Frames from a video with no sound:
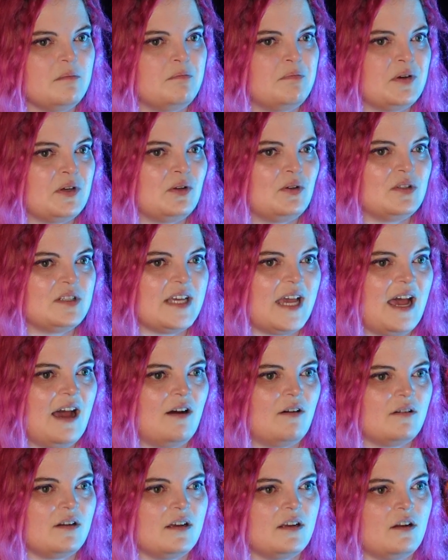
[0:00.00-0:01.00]
build
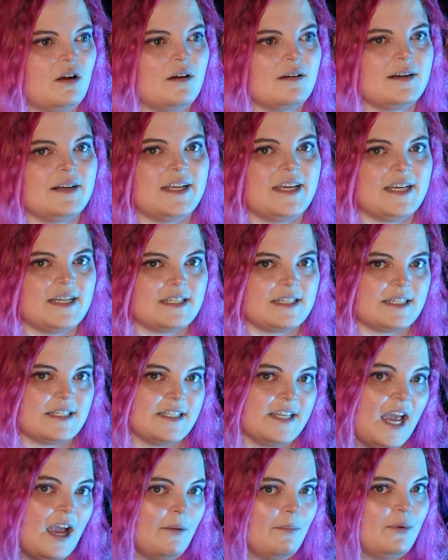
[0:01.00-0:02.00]
out an already
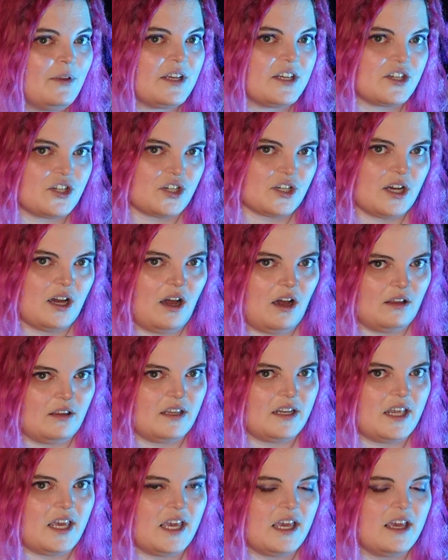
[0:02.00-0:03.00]
established
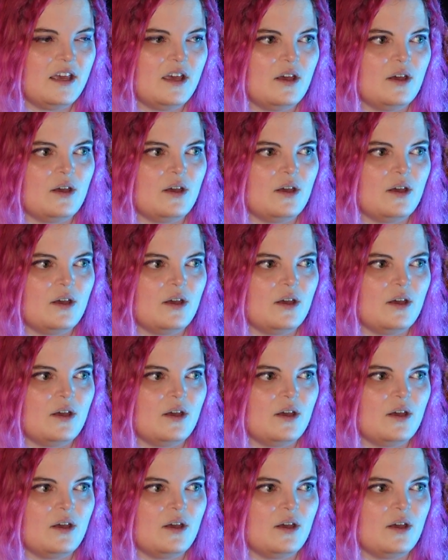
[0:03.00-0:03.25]
colony,